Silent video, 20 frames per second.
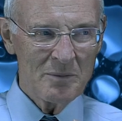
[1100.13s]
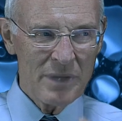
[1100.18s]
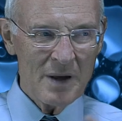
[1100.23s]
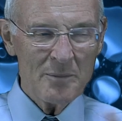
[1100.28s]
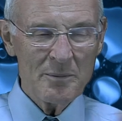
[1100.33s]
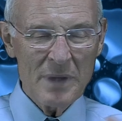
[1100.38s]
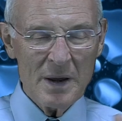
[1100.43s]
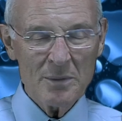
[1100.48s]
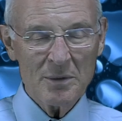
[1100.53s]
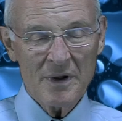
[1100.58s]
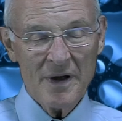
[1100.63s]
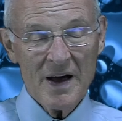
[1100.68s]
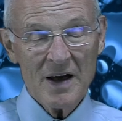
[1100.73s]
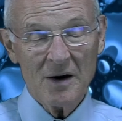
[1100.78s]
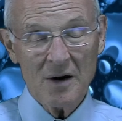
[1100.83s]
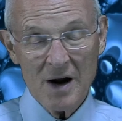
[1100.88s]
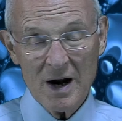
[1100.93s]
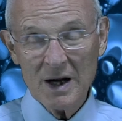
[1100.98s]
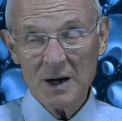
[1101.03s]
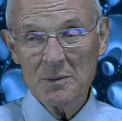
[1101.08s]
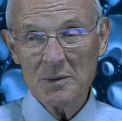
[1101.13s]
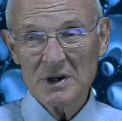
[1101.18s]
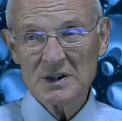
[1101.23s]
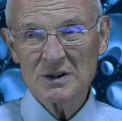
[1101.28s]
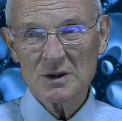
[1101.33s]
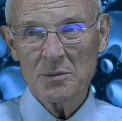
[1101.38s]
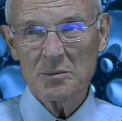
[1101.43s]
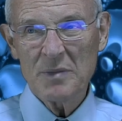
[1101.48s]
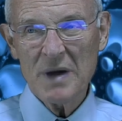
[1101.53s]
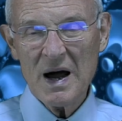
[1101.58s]
People had arguments
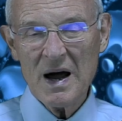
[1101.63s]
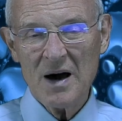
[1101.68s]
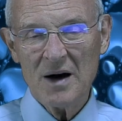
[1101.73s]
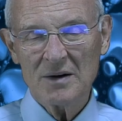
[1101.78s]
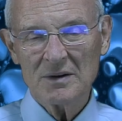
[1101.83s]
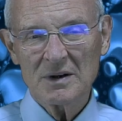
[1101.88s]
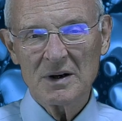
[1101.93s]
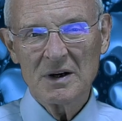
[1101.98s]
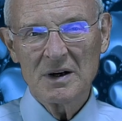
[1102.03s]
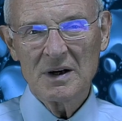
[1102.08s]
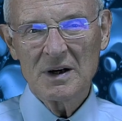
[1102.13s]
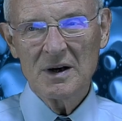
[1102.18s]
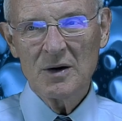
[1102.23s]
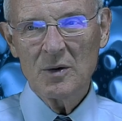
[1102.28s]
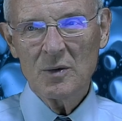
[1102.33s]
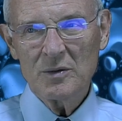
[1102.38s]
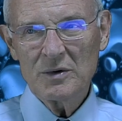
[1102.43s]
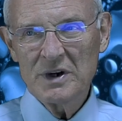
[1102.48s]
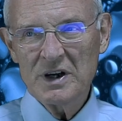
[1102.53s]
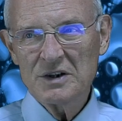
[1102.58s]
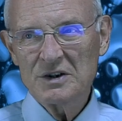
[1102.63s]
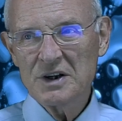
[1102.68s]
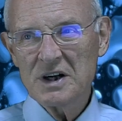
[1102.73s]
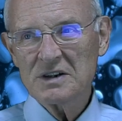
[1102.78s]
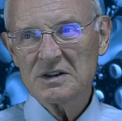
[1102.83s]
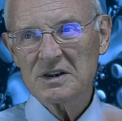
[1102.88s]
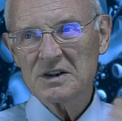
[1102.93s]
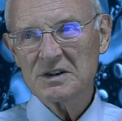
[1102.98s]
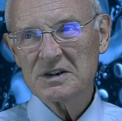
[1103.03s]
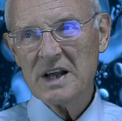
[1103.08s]
about, did
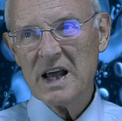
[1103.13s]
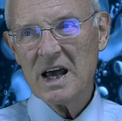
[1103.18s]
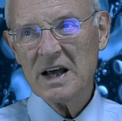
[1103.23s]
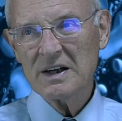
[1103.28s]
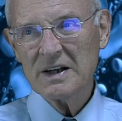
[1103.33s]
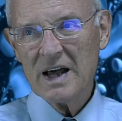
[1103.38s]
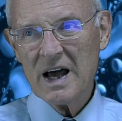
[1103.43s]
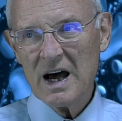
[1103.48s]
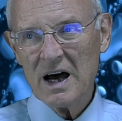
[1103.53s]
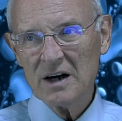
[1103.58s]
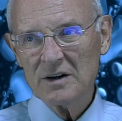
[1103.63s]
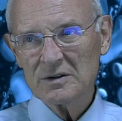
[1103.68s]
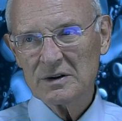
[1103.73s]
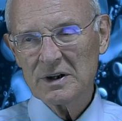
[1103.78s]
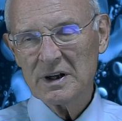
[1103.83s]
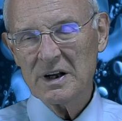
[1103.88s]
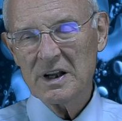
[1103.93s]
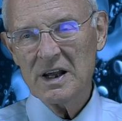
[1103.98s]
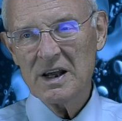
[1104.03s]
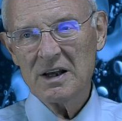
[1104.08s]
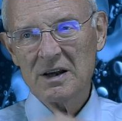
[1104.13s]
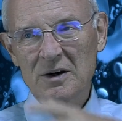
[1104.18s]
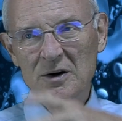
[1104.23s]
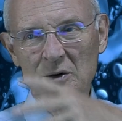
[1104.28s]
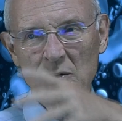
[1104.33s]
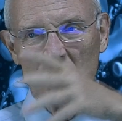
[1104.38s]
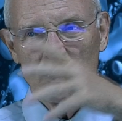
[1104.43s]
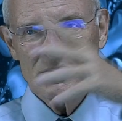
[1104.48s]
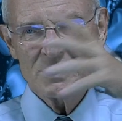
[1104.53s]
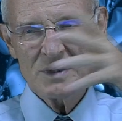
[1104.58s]
Jesus stand out?
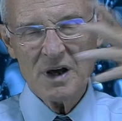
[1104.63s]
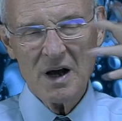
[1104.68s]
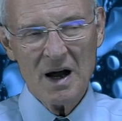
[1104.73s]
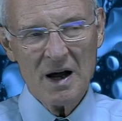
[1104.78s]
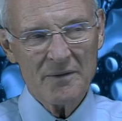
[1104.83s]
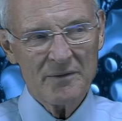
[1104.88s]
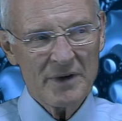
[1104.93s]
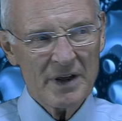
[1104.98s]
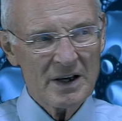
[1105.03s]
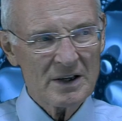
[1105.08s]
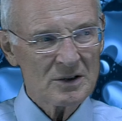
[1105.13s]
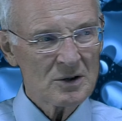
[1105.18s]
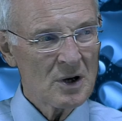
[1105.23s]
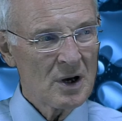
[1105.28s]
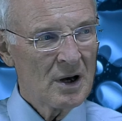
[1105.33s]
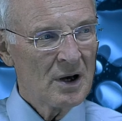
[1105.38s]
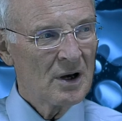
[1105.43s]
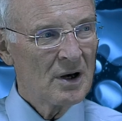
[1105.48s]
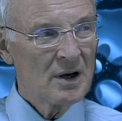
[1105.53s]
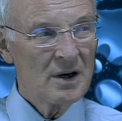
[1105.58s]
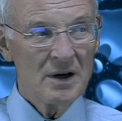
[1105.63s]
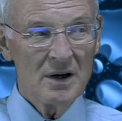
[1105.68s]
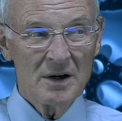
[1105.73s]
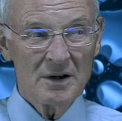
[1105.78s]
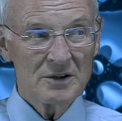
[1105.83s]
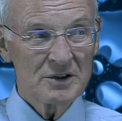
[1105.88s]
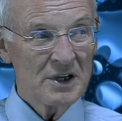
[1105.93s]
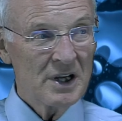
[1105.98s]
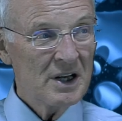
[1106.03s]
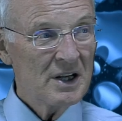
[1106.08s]
Was he obvious?
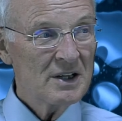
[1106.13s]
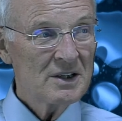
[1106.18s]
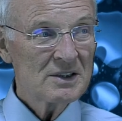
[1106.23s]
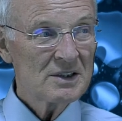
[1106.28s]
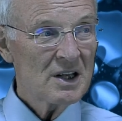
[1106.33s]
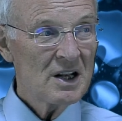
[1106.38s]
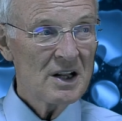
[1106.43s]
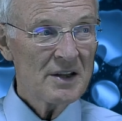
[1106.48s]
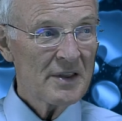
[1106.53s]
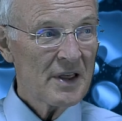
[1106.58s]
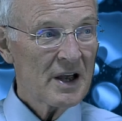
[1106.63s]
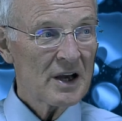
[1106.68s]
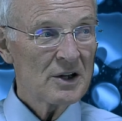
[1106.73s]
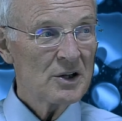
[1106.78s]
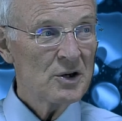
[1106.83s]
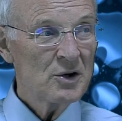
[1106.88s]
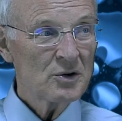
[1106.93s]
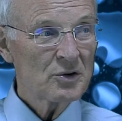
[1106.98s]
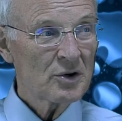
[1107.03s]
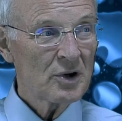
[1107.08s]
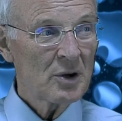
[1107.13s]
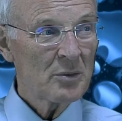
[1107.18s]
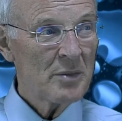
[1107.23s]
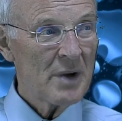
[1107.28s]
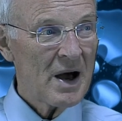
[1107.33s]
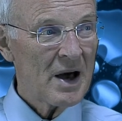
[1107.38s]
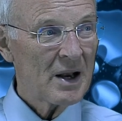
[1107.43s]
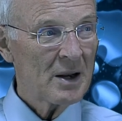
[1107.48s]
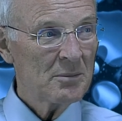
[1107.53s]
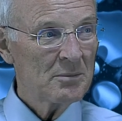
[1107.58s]
She didn't see anything unusual
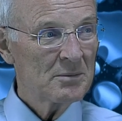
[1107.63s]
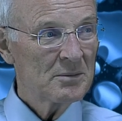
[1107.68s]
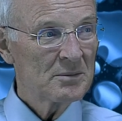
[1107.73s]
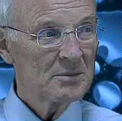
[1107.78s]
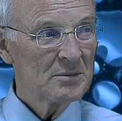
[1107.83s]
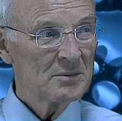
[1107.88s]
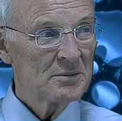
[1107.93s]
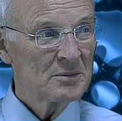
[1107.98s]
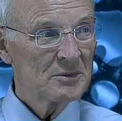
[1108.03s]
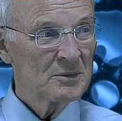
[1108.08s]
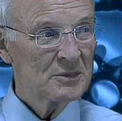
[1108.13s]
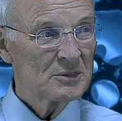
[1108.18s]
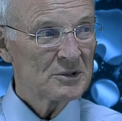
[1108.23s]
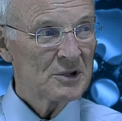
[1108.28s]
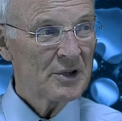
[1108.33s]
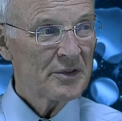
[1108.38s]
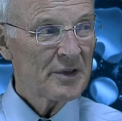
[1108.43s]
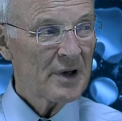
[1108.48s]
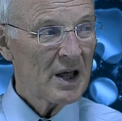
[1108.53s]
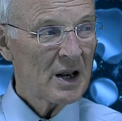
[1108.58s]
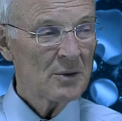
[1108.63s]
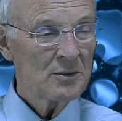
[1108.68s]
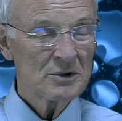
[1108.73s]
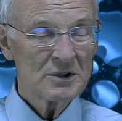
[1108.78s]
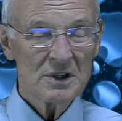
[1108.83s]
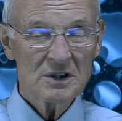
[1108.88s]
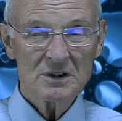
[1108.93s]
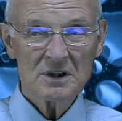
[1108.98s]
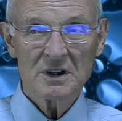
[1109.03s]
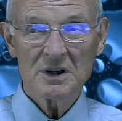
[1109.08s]
about him. She thought he was
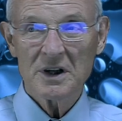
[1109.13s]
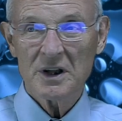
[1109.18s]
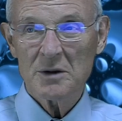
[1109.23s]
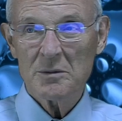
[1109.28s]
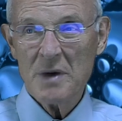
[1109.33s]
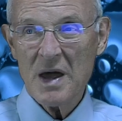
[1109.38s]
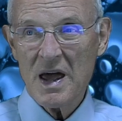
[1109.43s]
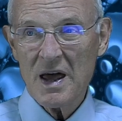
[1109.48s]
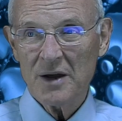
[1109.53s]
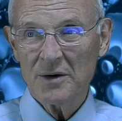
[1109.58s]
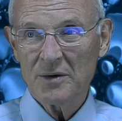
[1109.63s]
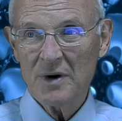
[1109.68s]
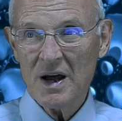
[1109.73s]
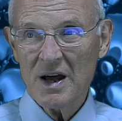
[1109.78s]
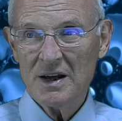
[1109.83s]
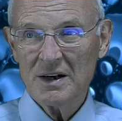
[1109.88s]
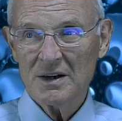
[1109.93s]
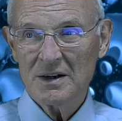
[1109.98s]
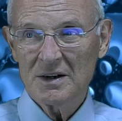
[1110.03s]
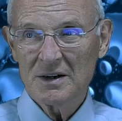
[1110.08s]
just another man, right?